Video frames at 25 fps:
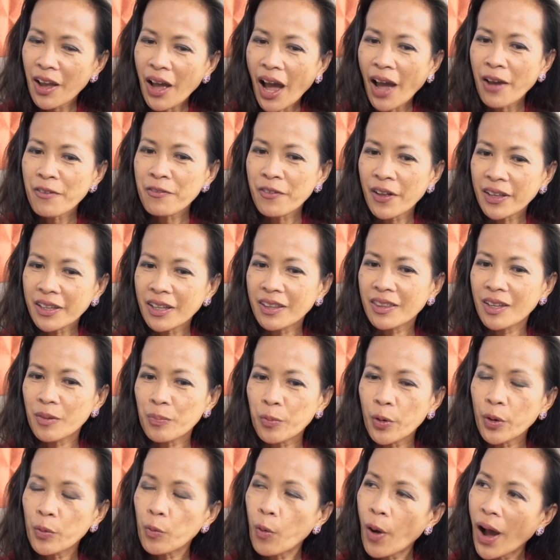I felt at
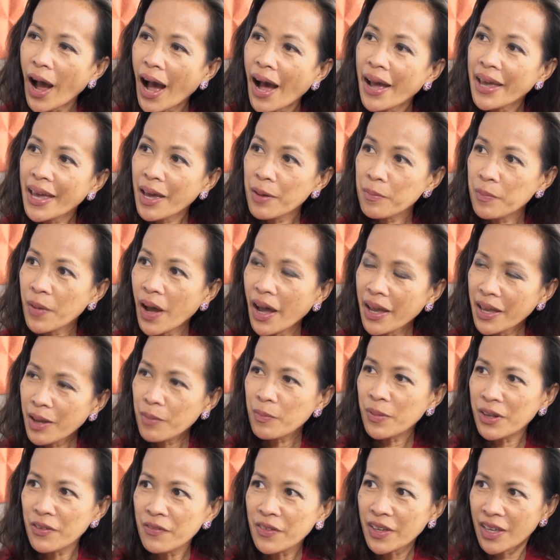that point, well, I
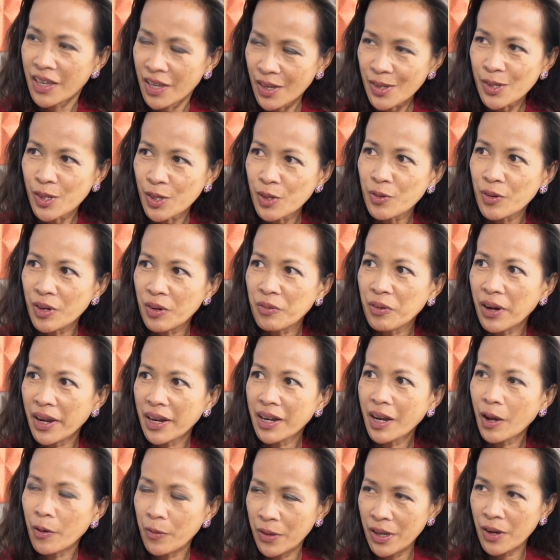am living history
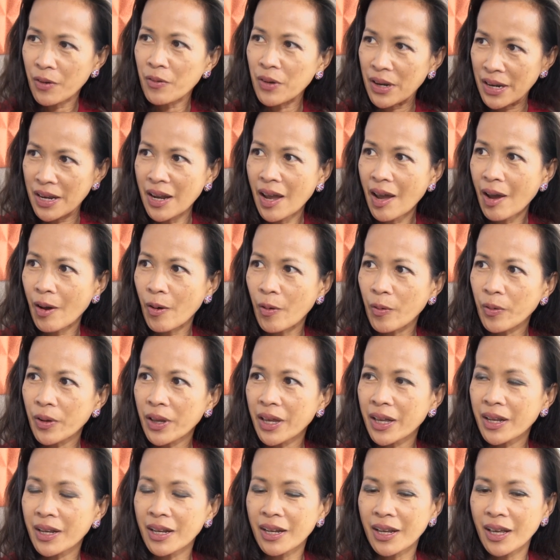right now, here and now.
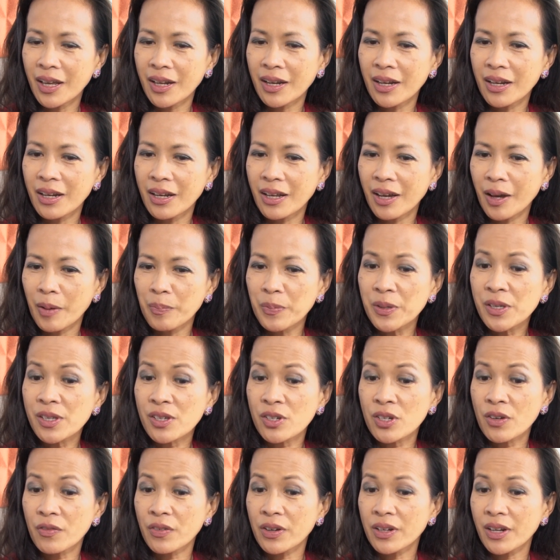And
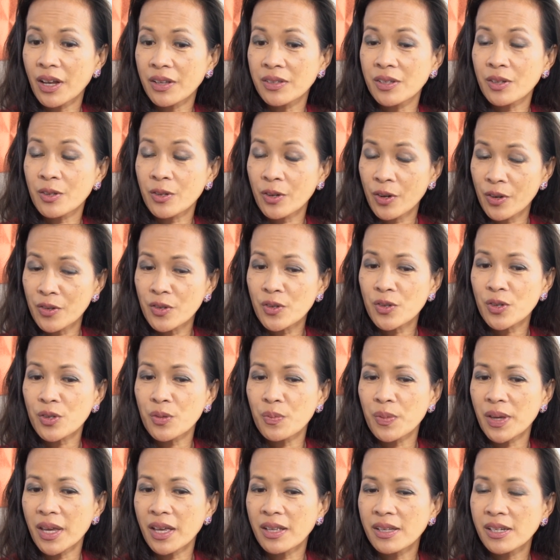Mrs. Shevardnadze turns
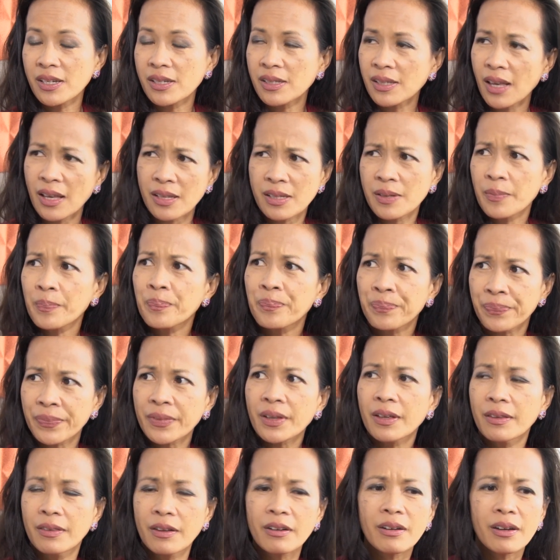to me and she says,
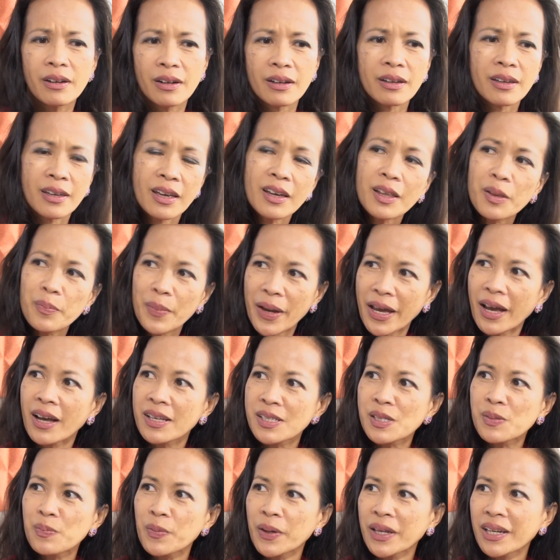"They're going to kill my
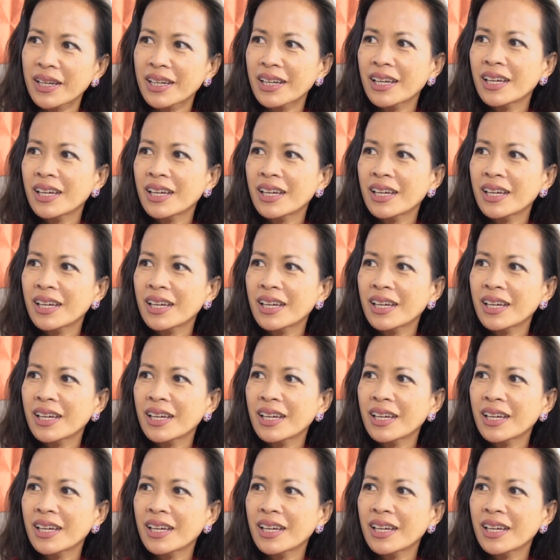husband."